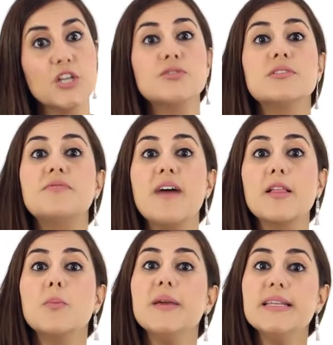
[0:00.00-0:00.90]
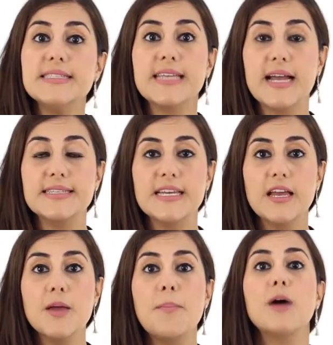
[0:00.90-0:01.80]
to develop insights
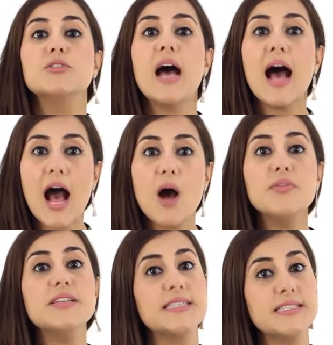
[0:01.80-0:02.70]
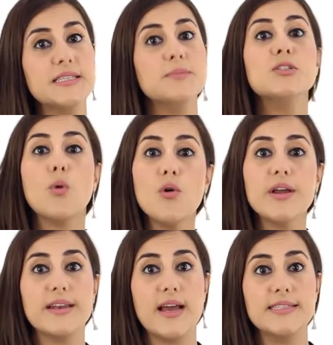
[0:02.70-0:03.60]
about how the system is
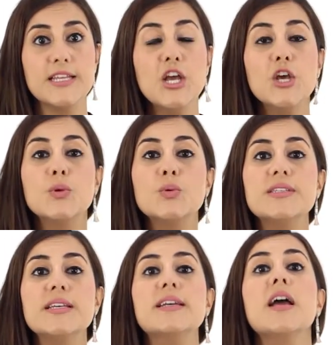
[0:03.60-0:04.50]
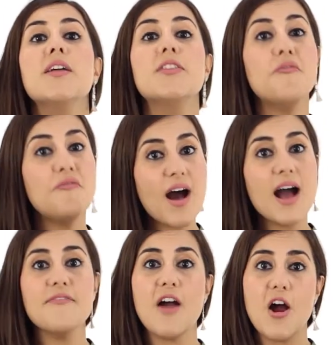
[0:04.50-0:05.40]
organized using the
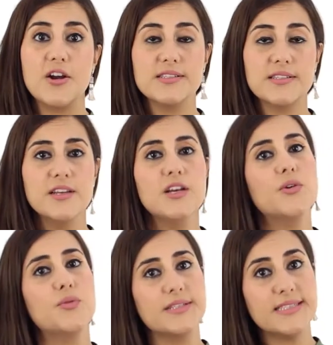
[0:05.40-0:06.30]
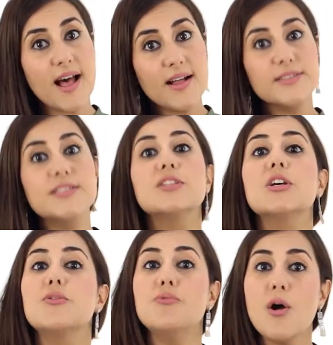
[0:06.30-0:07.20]
5 R's: results,
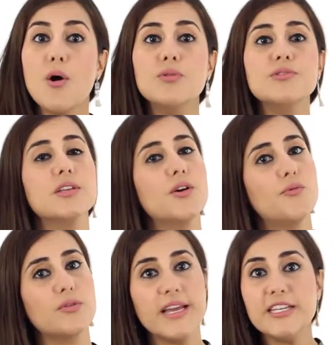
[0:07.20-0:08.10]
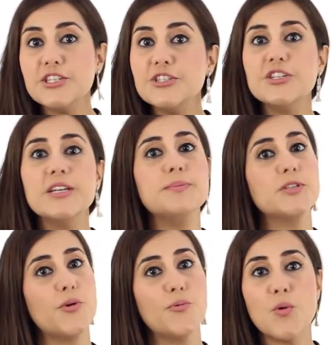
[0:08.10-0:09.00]
roles, relationships,
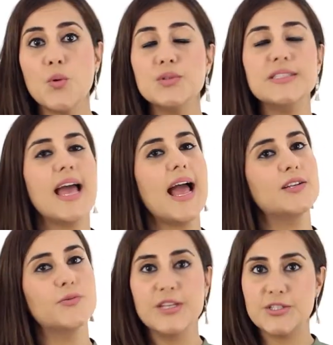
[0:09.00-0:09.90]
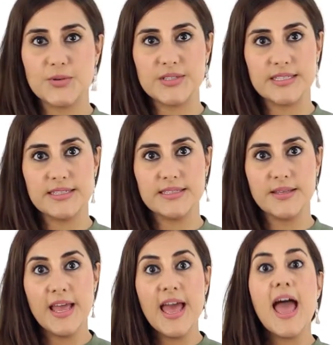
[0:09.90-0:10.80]
rules, and resources.
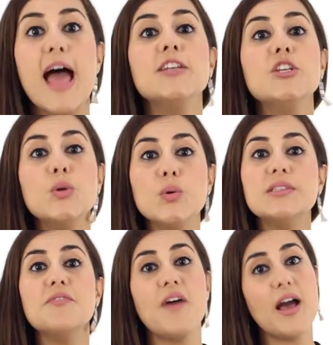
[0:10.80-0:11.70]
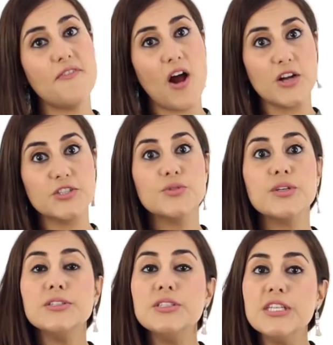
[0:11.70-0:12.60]
And use the 5 R's to
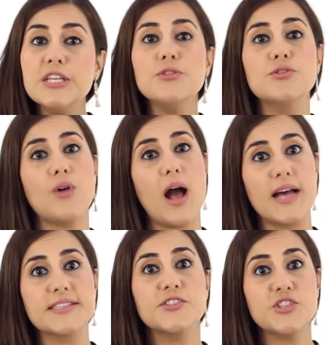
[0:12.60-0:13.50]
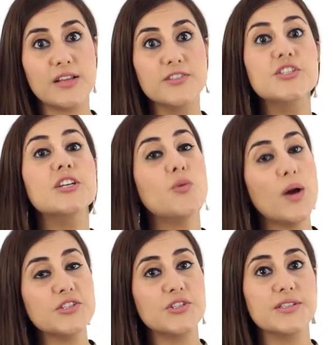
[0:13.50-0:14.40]
continue to ask challenging
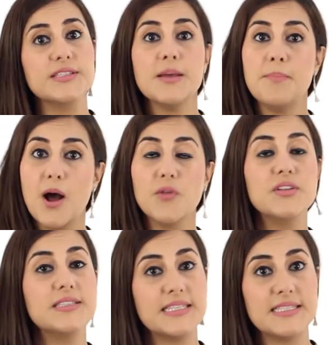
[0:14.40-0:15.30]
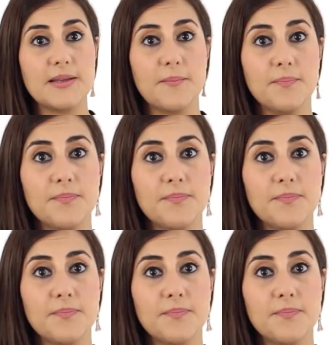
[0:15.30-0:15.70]
questions about the system.